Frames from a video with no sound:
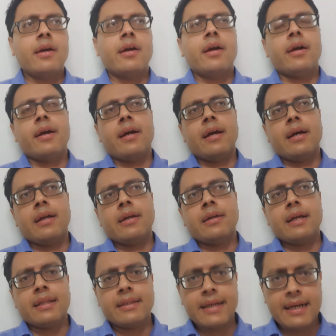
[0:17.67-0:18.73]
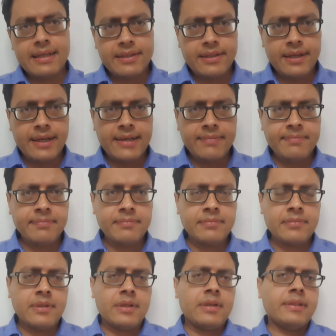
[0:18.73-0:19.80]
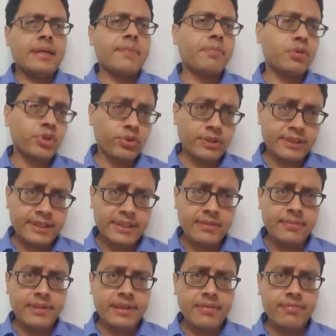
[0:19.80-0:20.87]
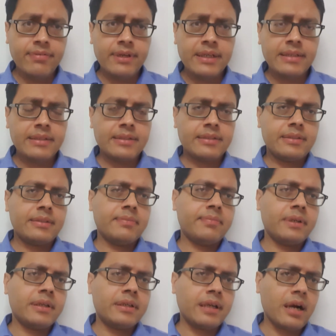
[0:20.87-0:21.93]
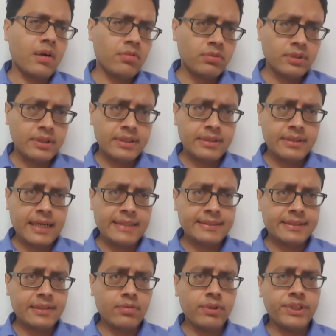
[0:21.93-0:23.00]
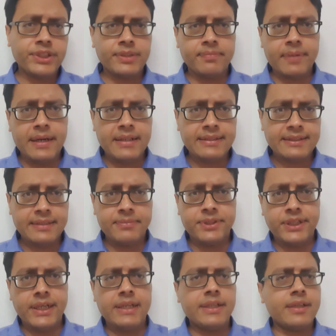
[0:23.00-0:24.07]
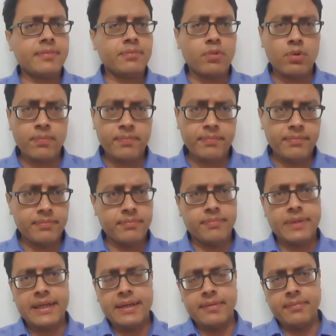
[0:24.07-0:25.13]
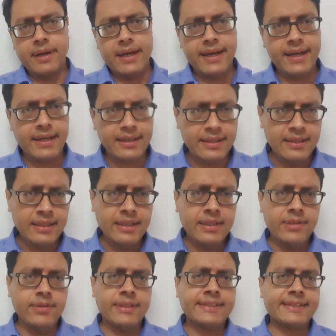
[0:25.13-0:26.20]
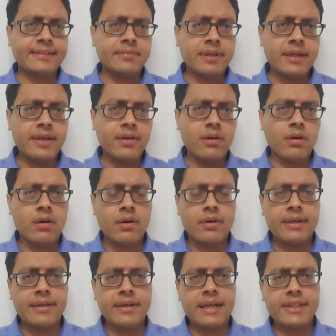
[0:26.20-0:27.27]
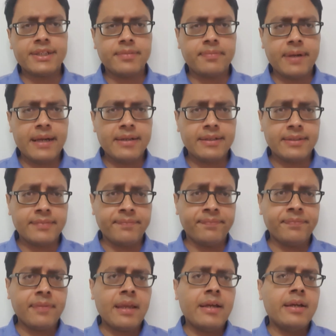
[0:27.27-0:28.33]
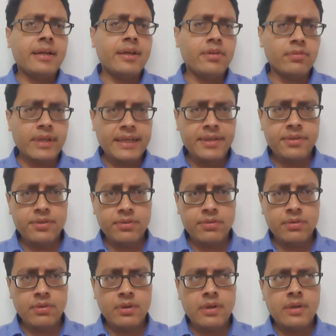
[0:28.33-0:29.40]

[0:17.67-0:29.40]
And at that time, the approach was a little bit different. But now, the as the question patterns have changed and more become like USMLE or international pattern, you need to